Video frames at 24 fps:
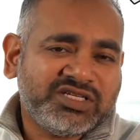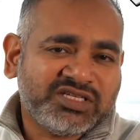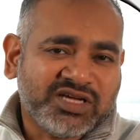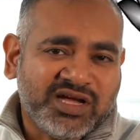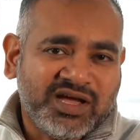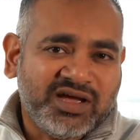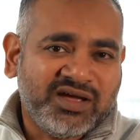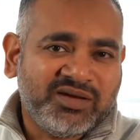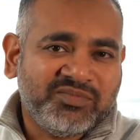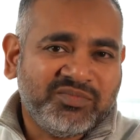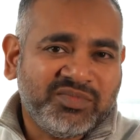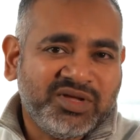
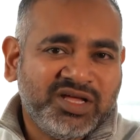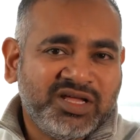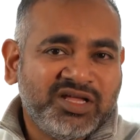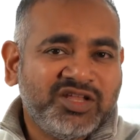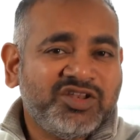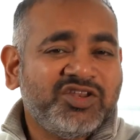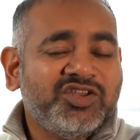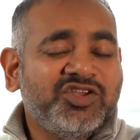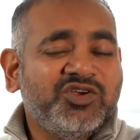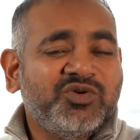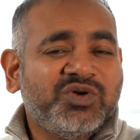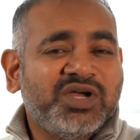time
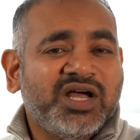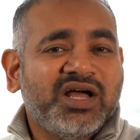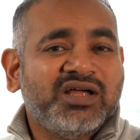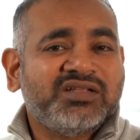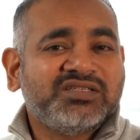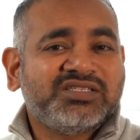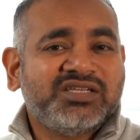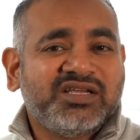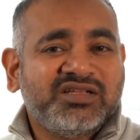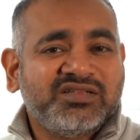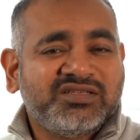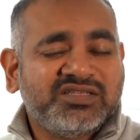new
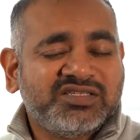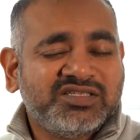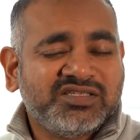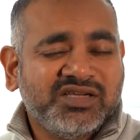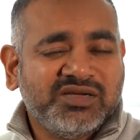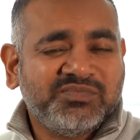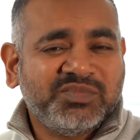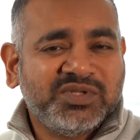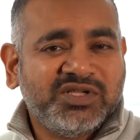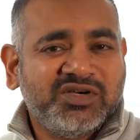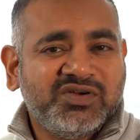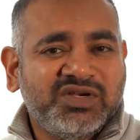content is
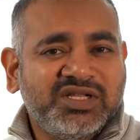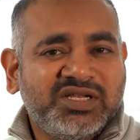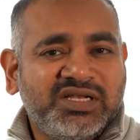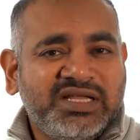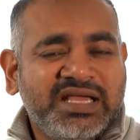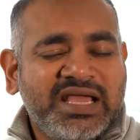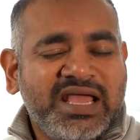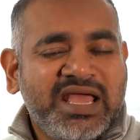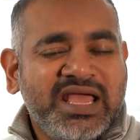uploaded,